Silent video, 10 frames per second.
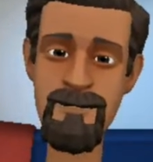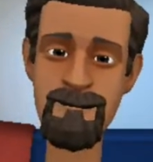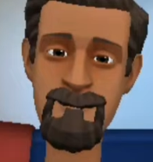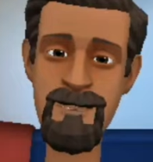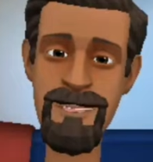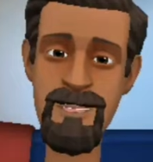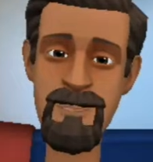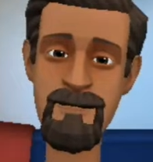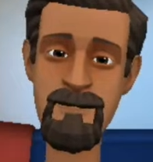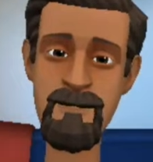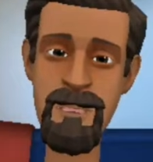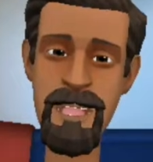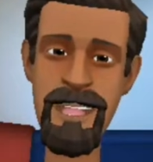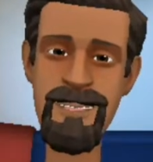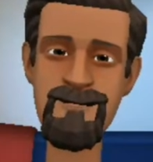So,
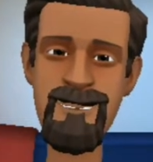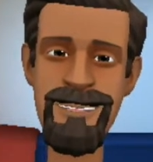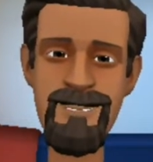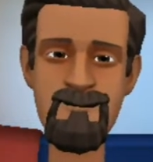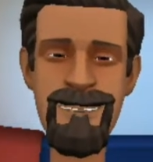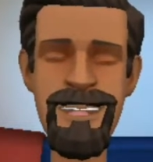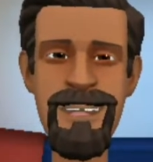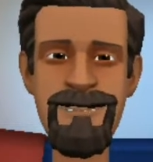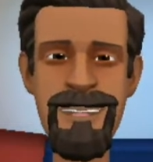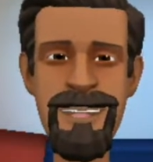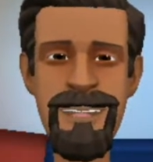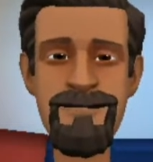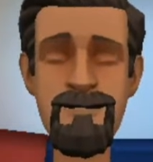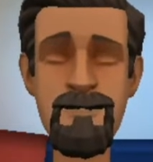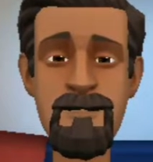if I make this test move,
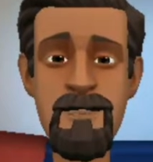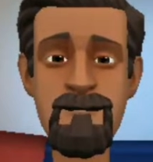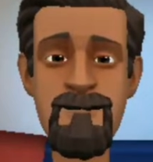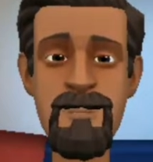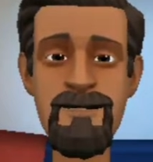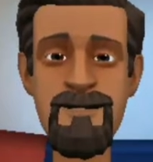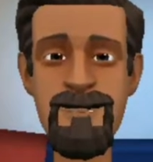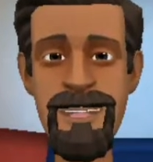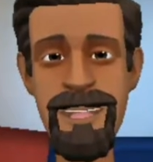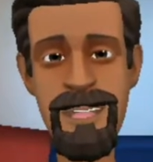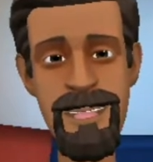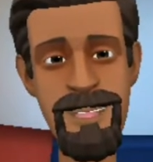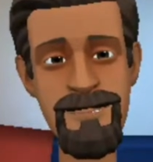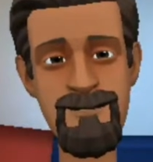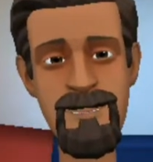it means I have
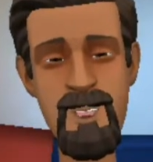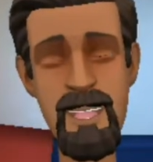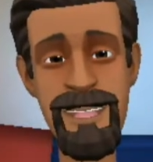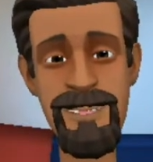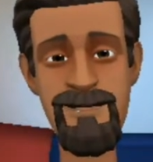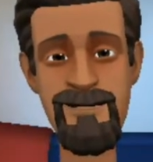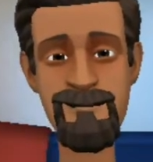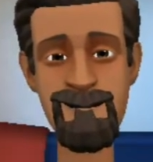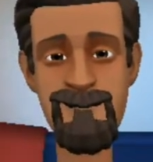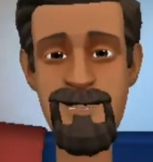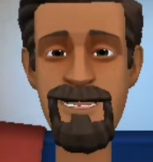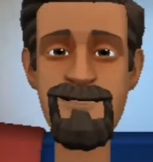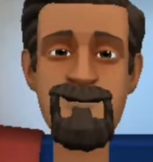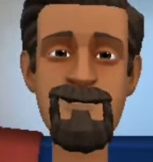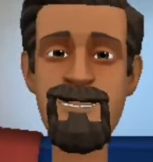created
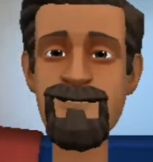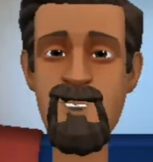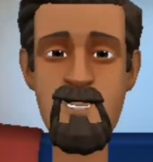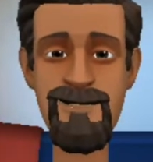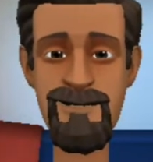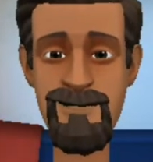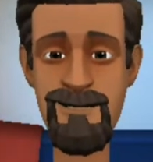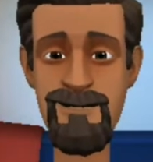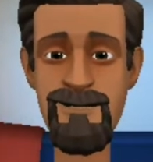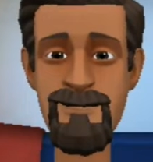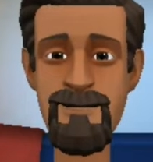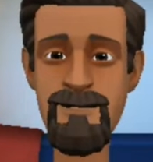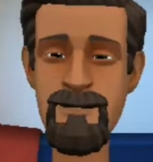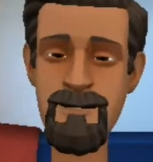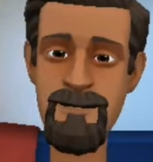animation for the test.
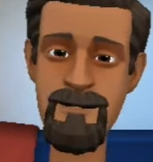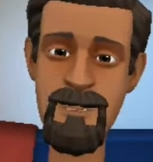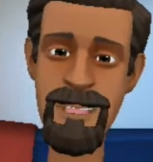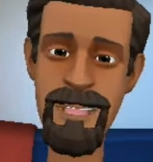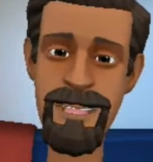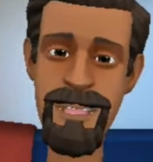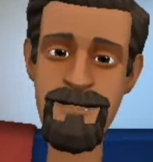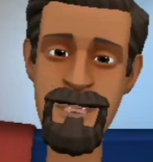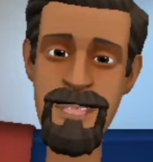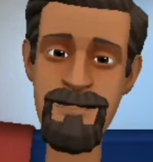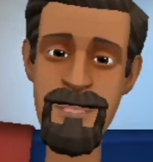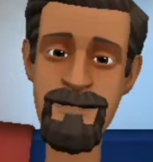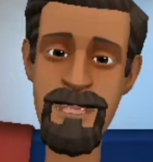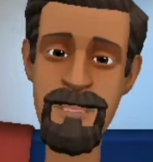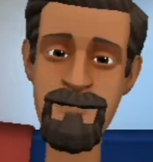There are
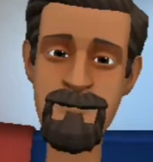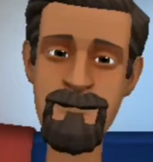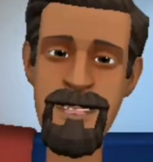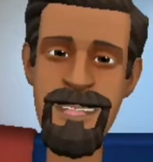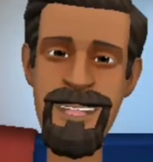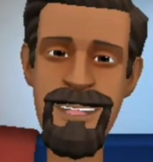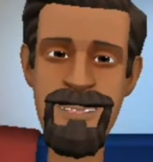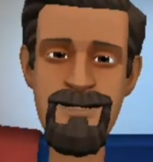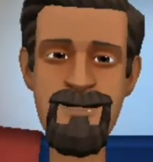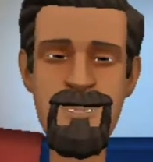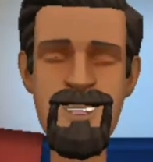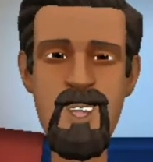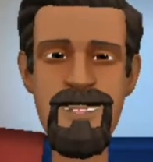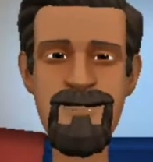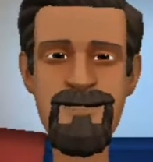basically two types of
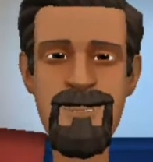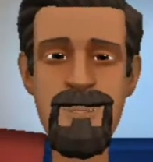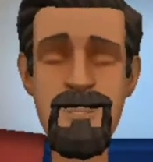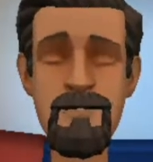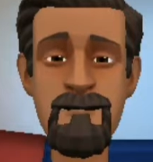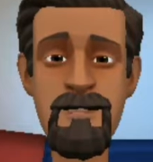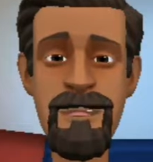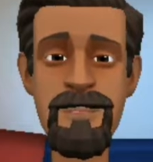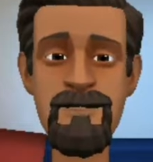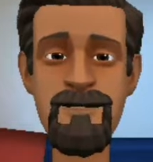animations.